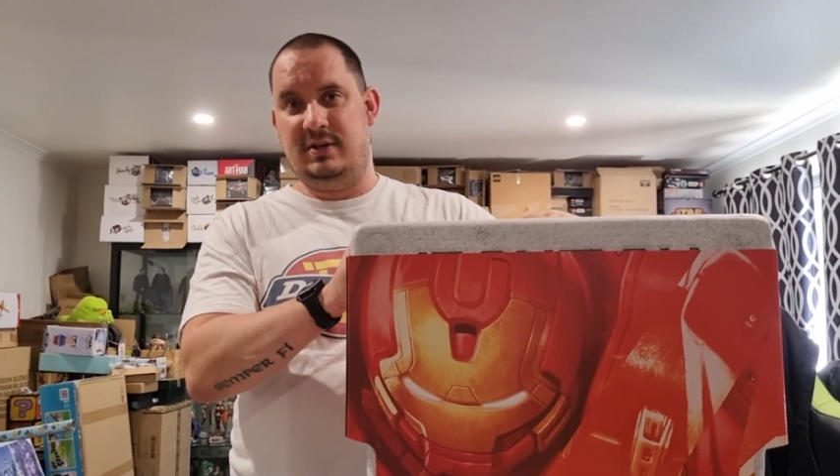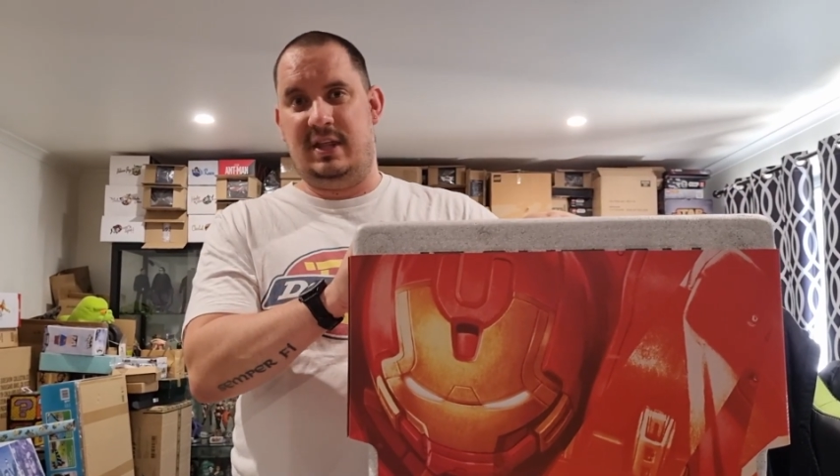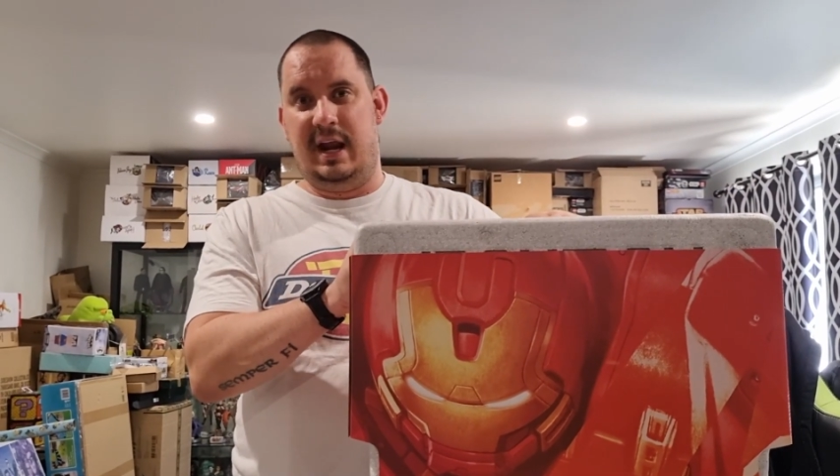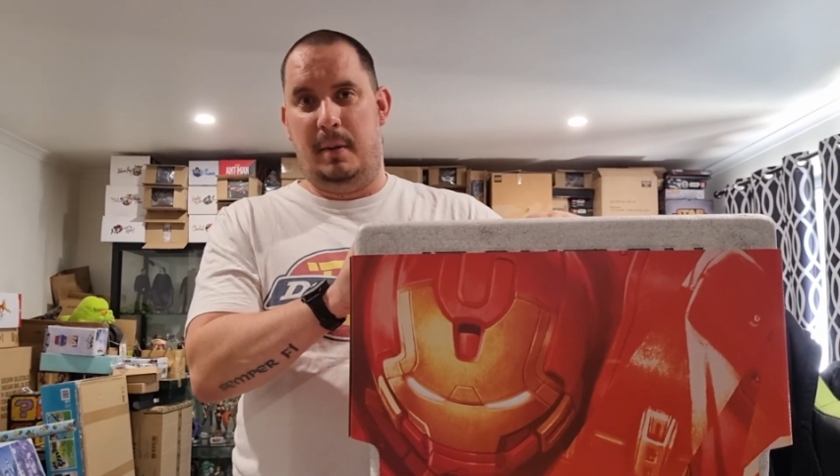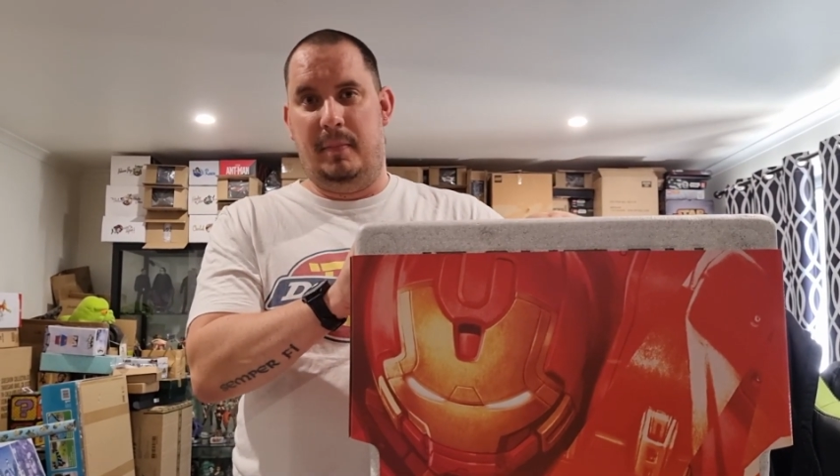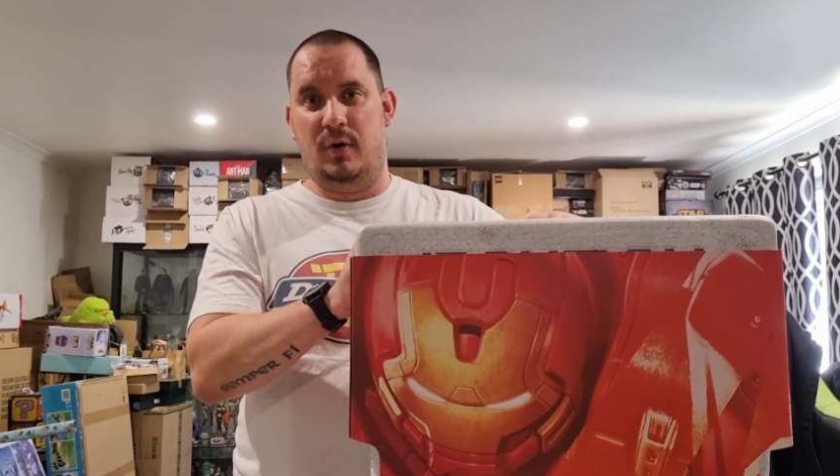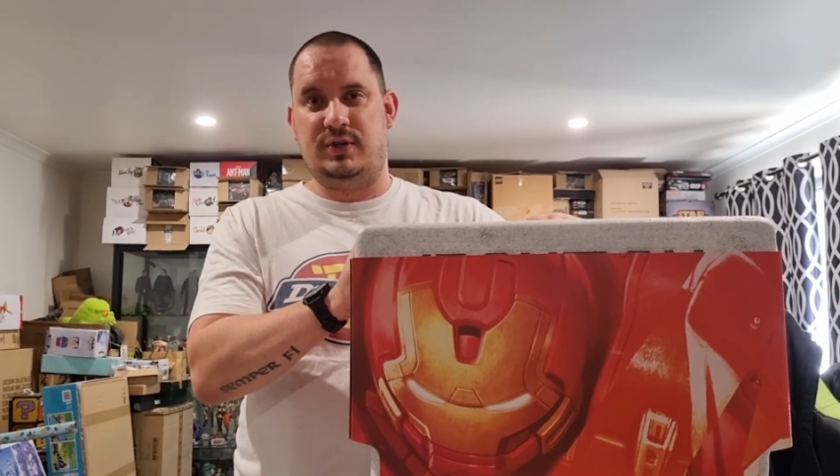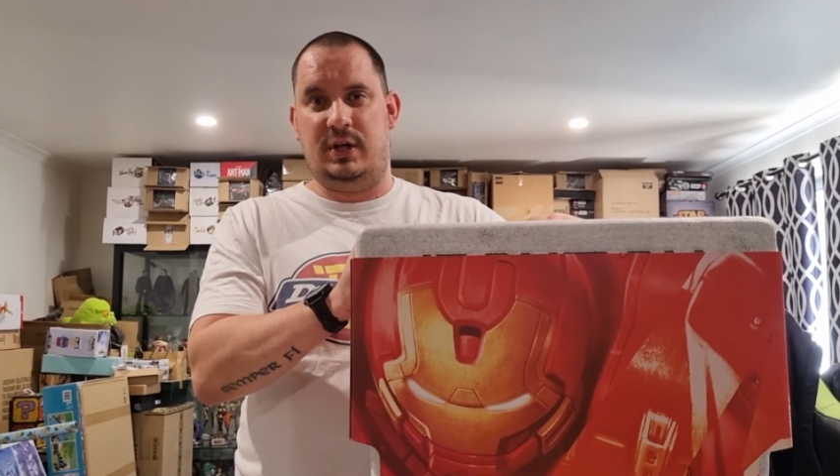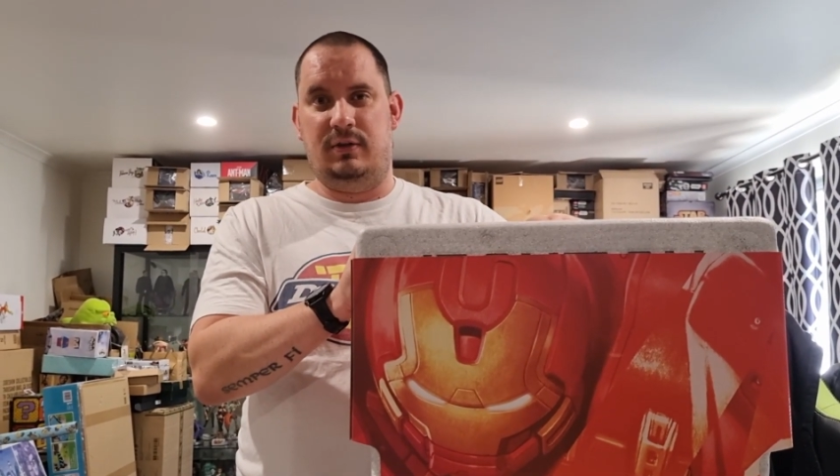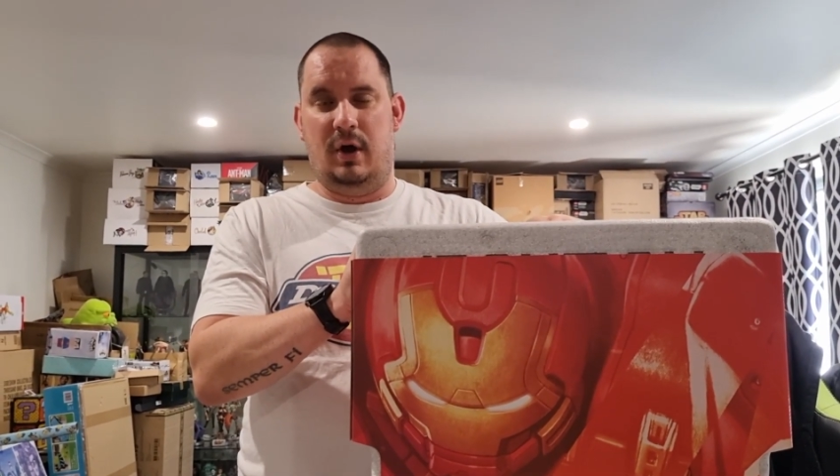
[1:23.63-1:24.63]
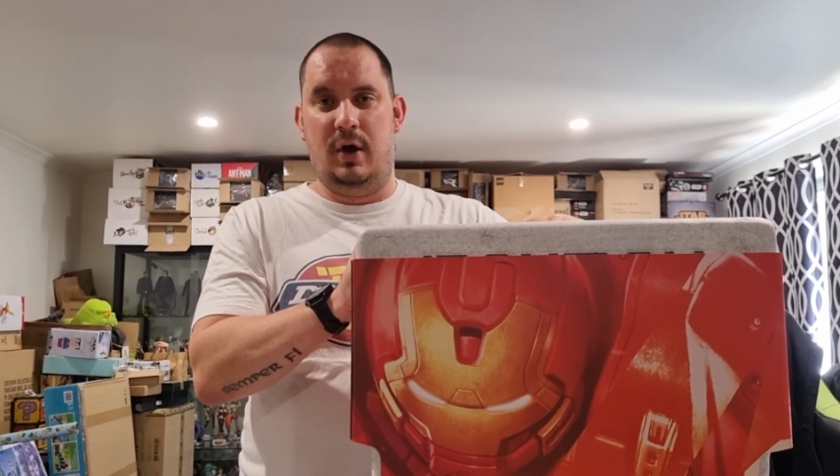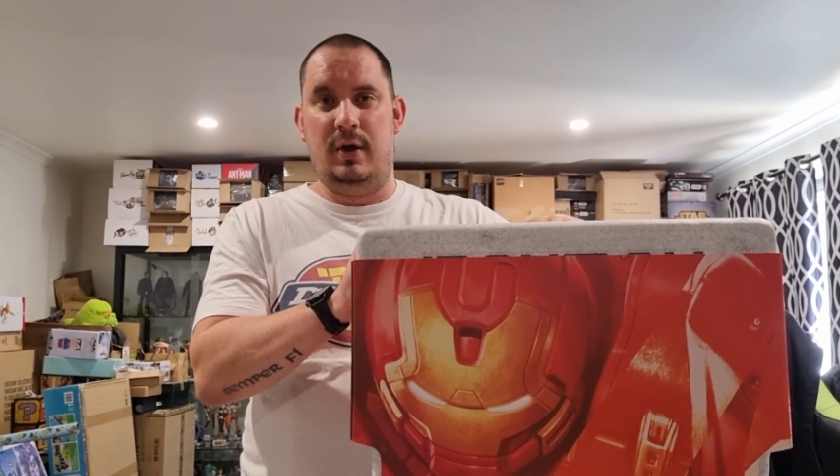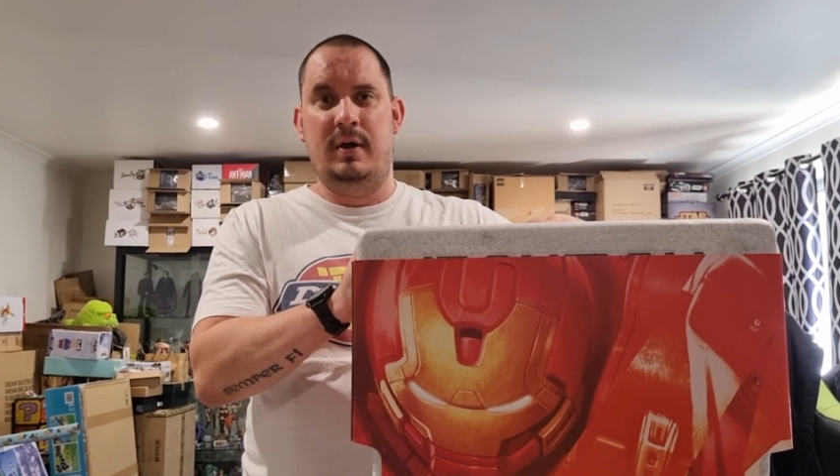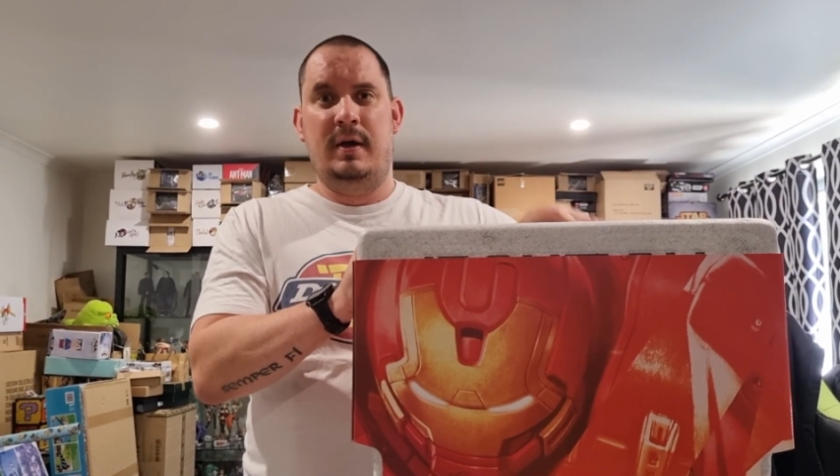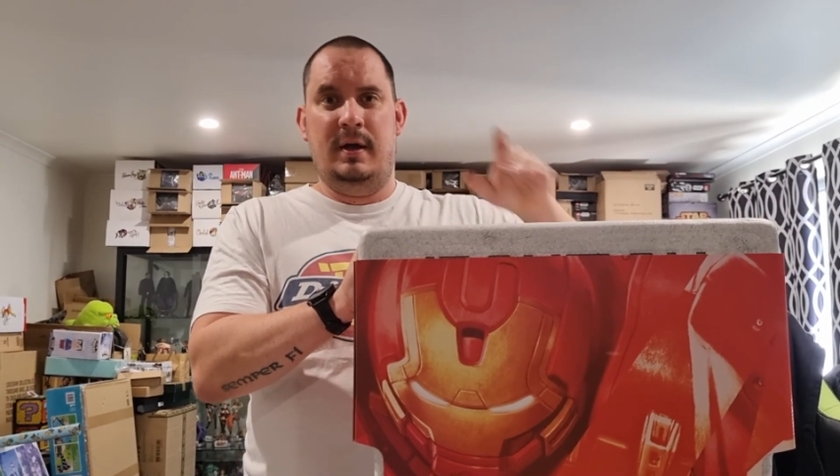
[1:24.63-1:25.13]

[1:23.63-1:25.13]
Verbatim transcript: into that unboxing though,